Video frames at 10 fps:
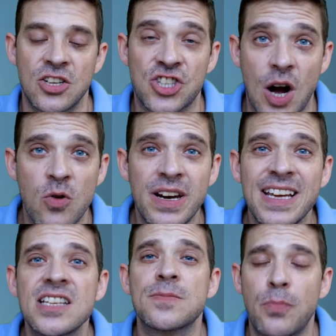Schauen
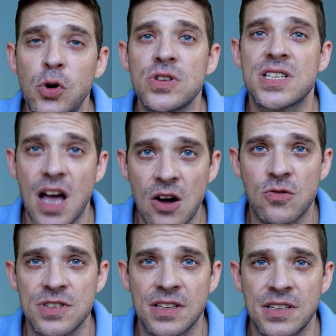is plus
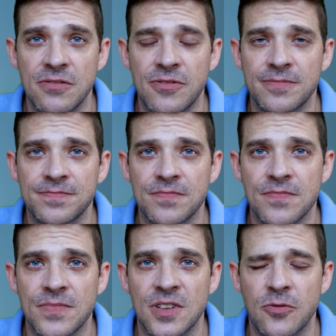Akkusativ.
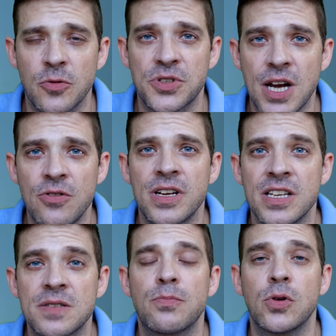The verb schauen
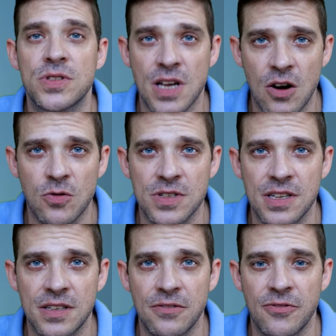is plus
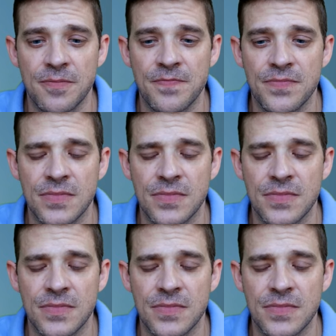Akkusativ.